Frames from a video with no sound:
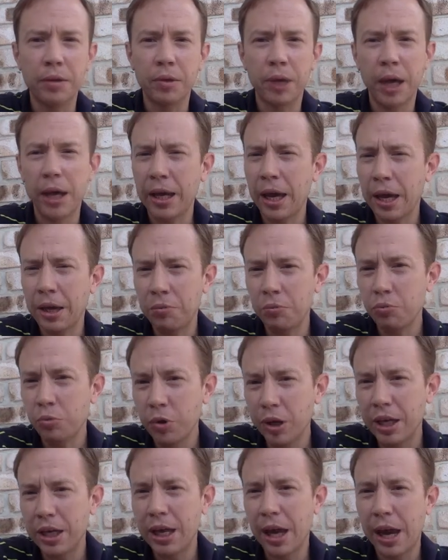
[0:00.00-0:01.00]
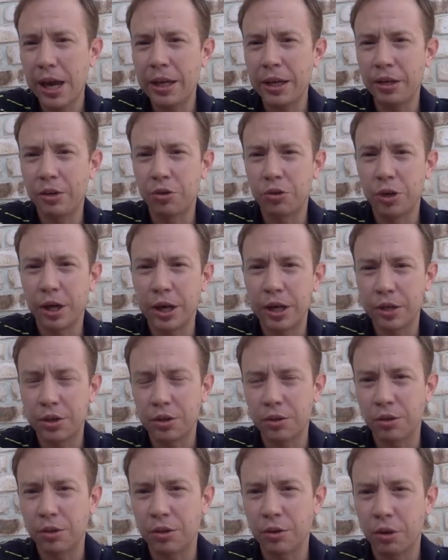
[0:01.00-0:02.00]
and and really any
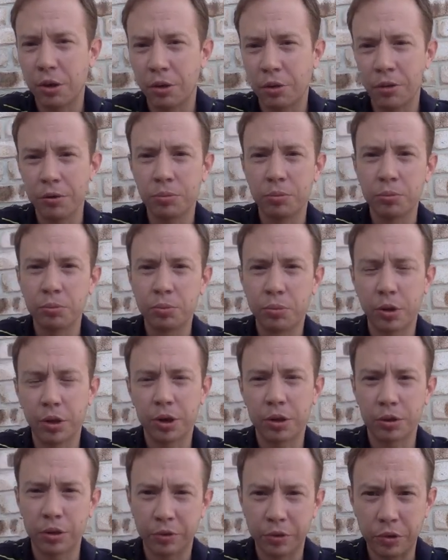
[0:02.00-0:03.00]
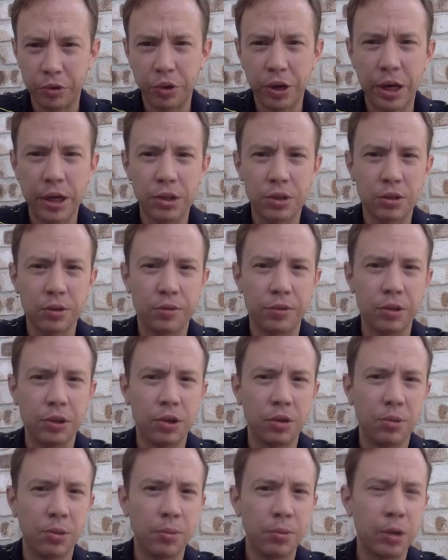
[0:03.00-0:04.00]
creation or product of creation of the
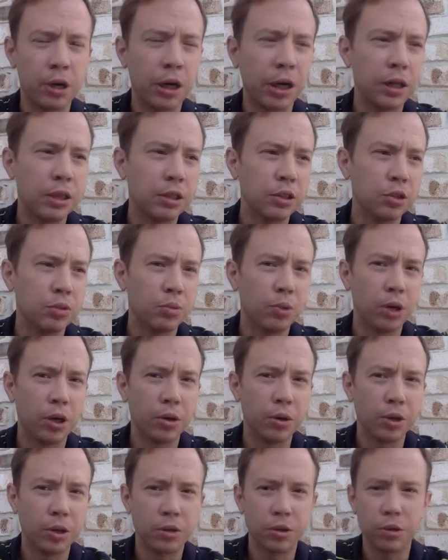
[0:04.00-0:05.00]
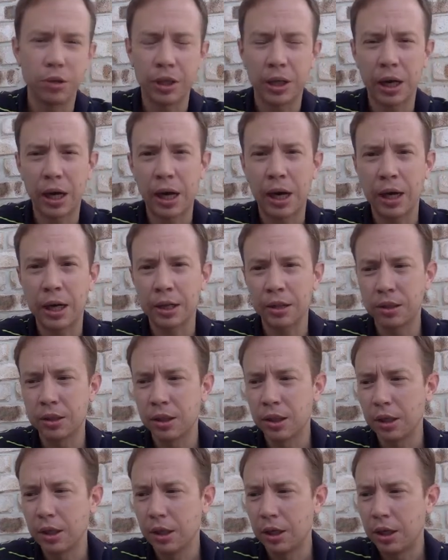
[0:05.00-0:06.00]
human mind as well, including art,
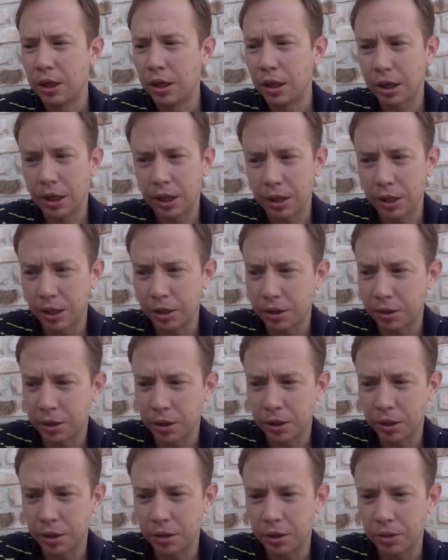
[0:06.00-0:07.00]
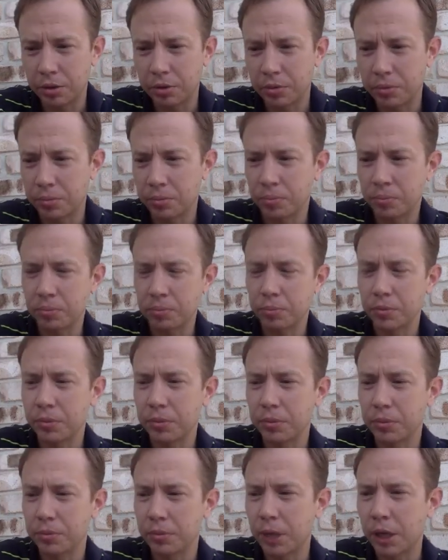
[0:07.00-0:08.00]
uh, uh,
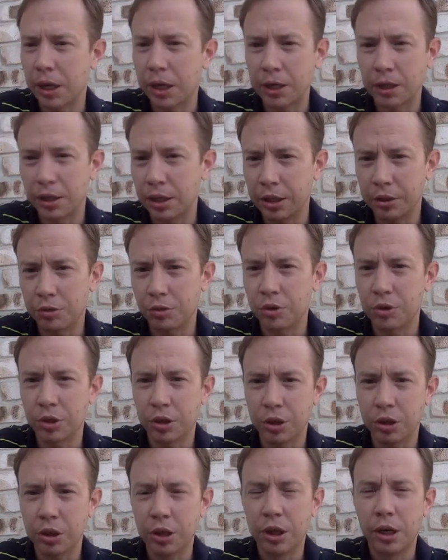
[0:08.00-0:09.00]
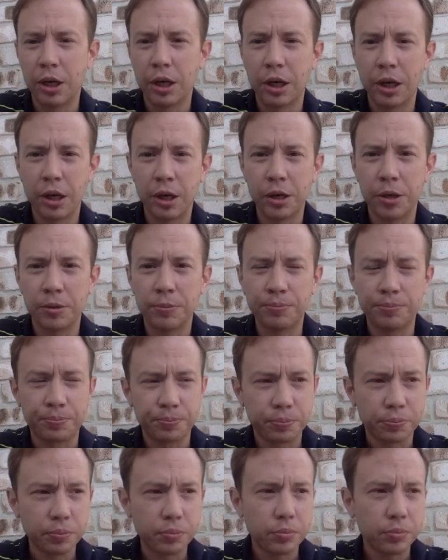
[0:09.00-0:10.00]
arts, literature, um,
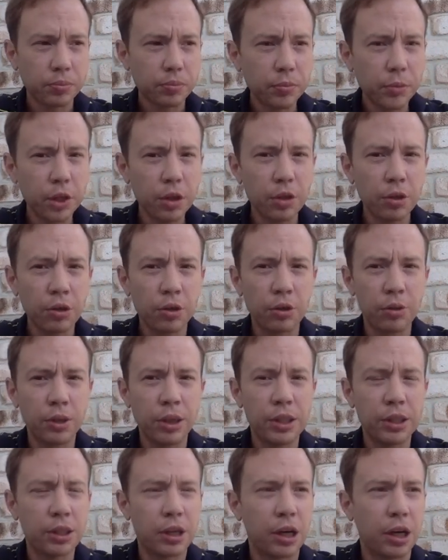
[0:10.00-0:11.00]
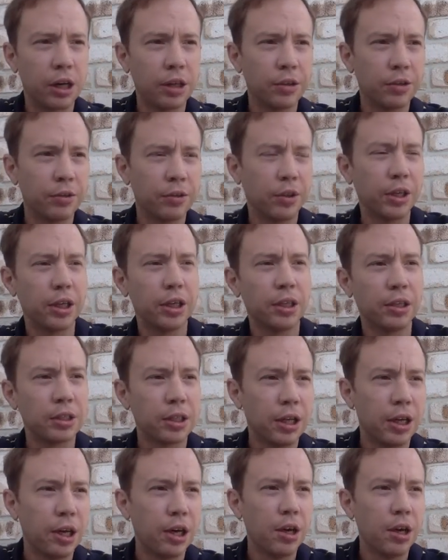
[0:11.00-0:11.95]
all these kind of things.